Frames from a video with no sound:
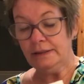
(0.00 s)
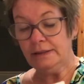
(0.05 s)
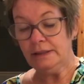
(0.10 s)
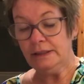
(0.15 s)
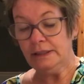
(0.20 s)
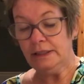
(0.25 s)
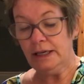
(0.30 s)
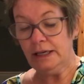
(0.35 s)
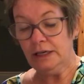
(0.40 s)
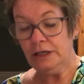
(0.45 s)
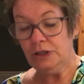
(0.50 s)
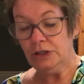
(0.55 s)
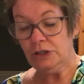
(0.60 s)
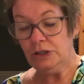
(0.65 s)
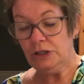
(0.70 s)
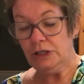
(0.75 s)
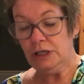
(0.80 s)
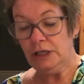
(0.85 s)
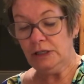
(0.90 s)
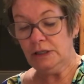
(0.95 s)
the
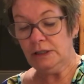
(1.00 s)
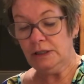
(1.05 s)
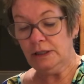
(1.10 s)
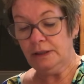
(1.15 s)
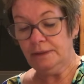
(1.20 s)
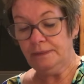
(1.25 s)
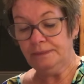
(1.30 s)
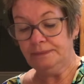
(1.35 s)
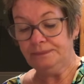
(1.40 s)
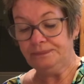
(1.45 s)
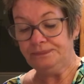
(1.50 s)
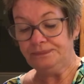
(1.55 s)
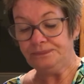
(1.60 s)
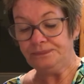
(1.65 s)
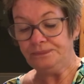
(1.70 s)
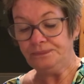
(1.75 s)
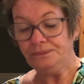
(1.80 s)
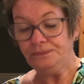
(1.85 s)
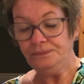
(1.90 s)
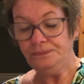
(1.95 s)
acetate
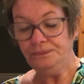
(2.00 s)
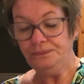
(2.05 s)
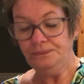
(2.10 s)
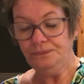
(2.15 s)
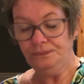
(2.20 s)
sheet.